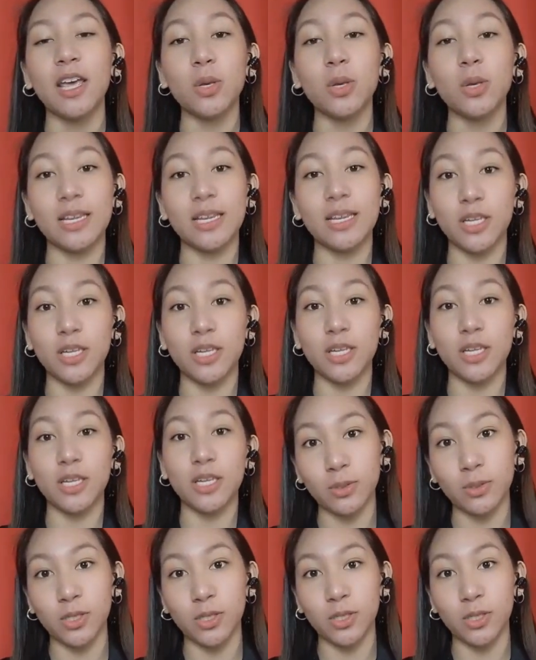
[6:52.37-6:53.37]
you can
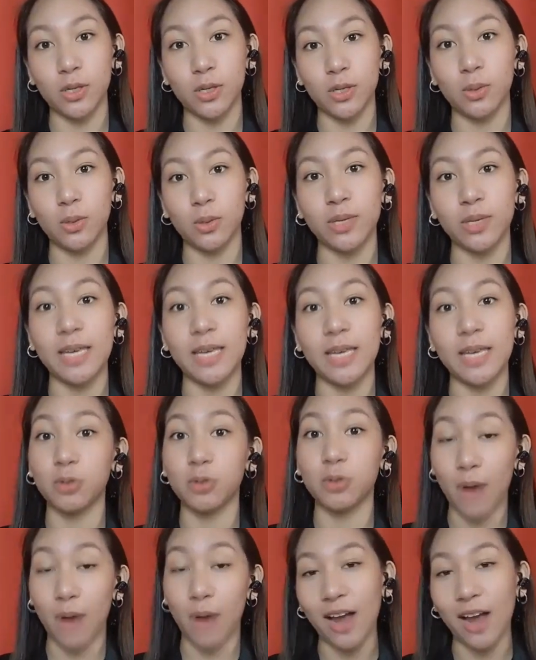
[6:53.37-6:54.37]
use to keep
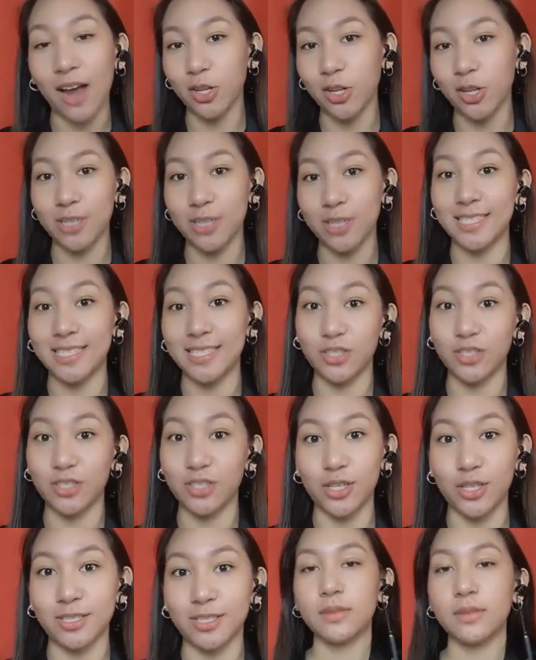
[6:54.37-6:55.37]
track on your
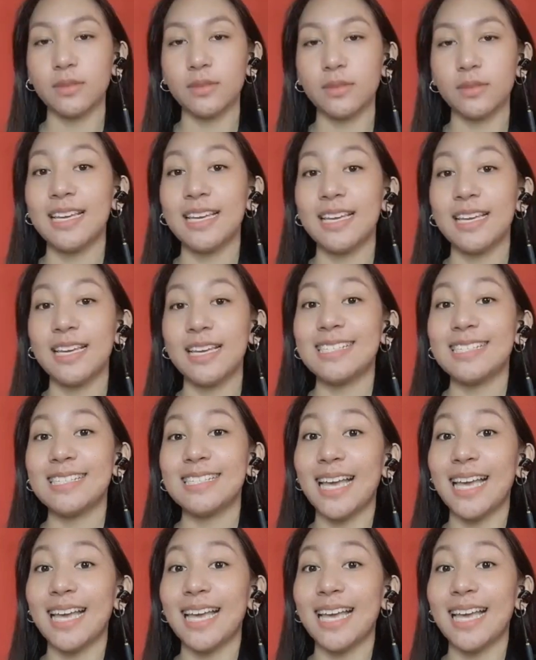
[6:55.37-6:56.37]
schedules.
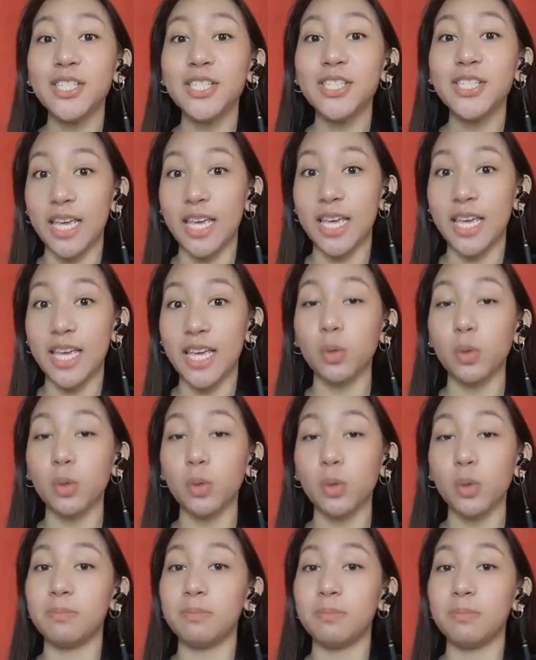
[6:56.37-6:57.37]
Second tip would
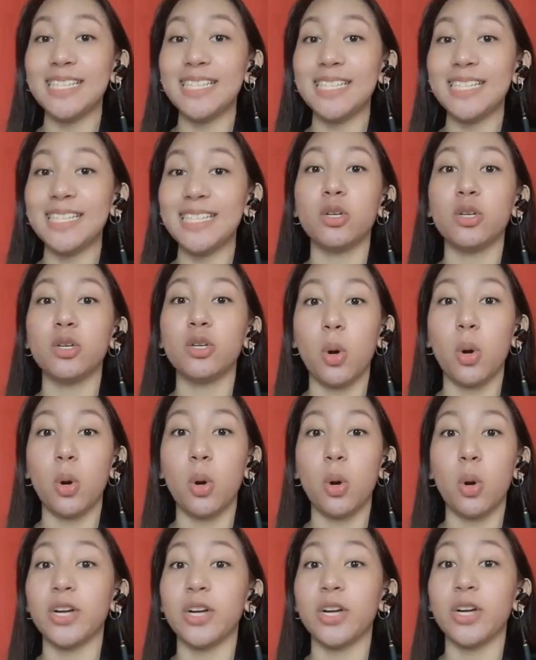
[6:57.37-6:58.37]
be to know
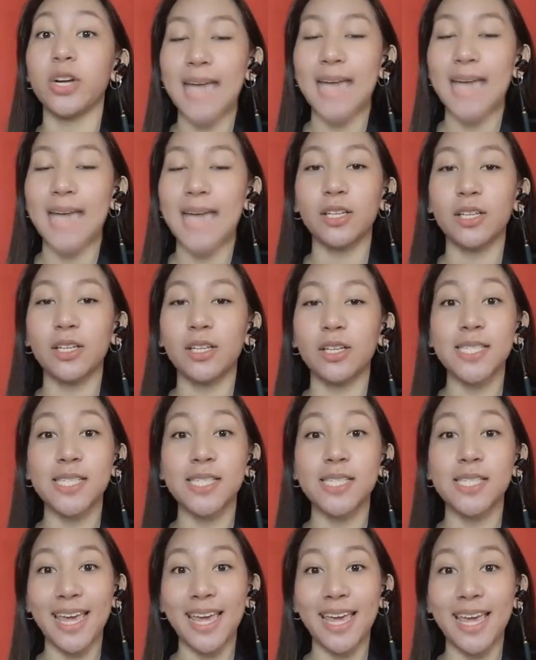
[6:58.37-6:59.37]
your style of
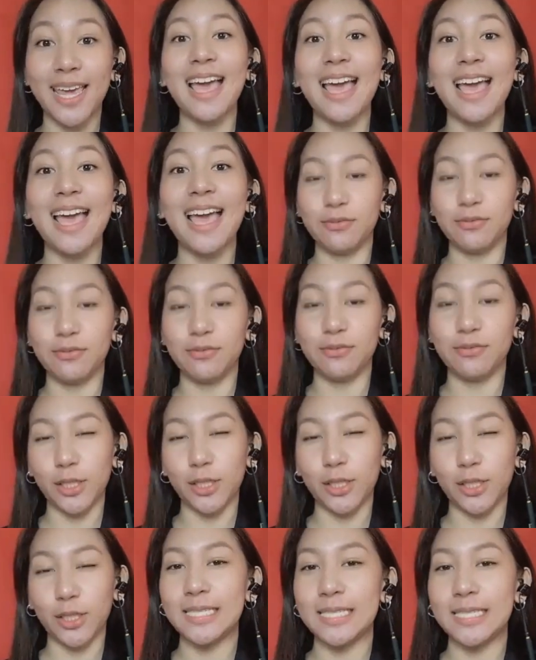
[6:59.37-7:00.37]
studying and develop
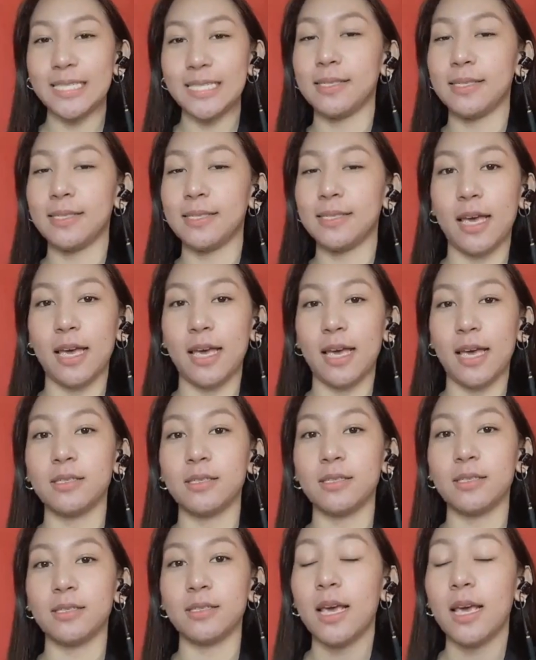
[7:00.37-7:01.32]
study skills.